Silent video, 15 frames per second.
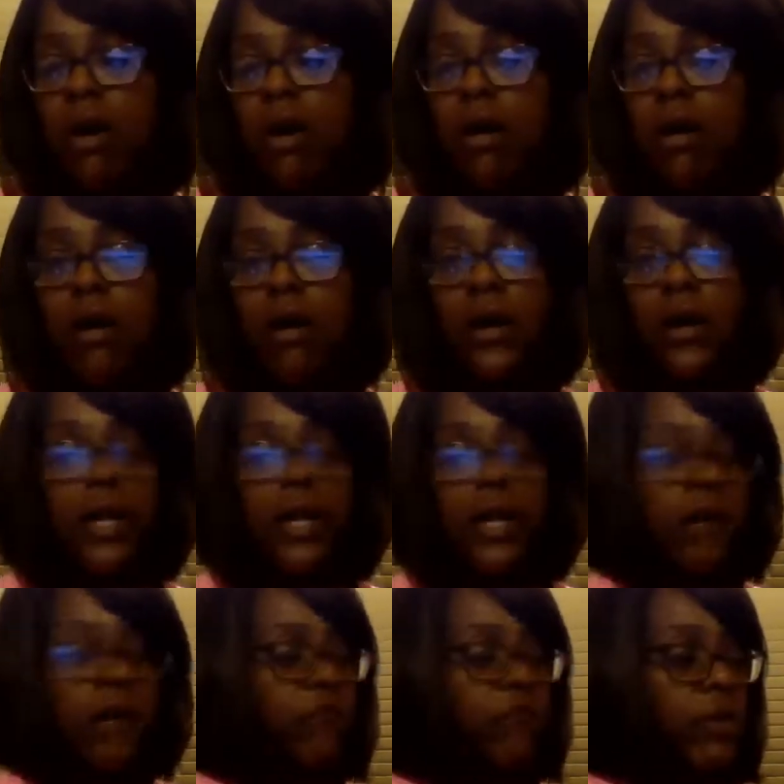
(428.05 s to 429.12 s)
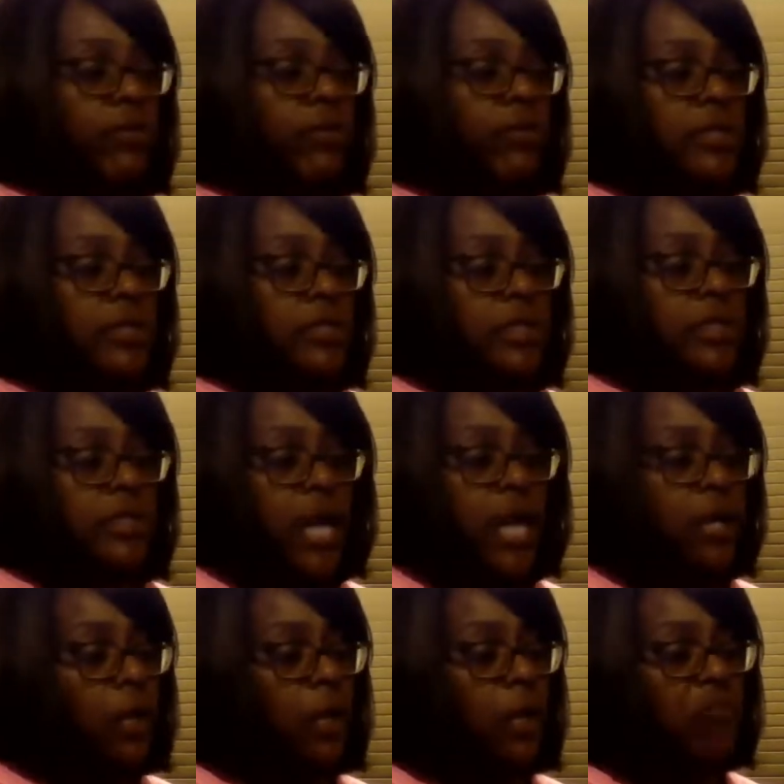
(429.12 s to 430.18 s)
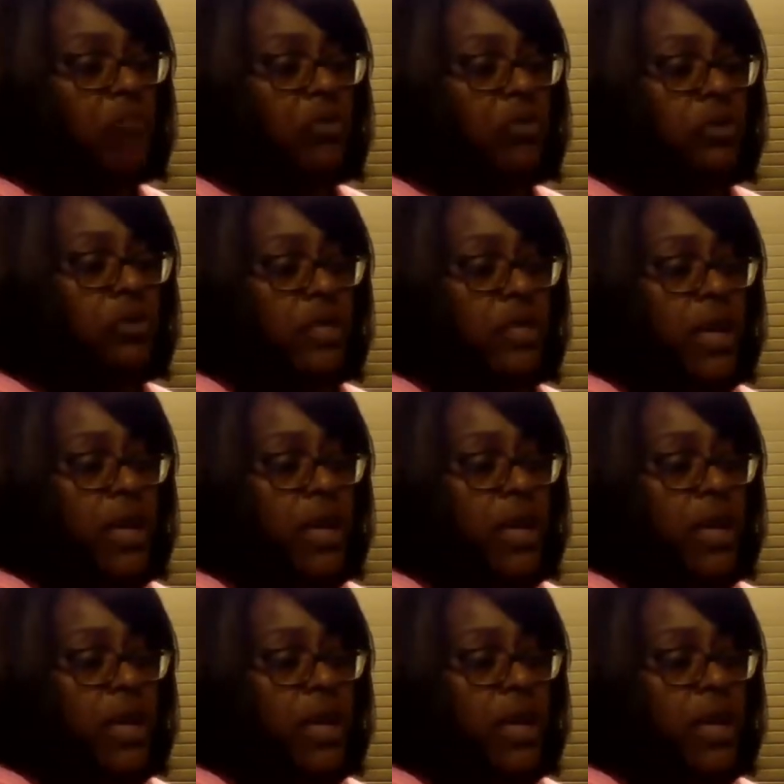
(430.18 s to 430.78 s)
or if it was not helpful.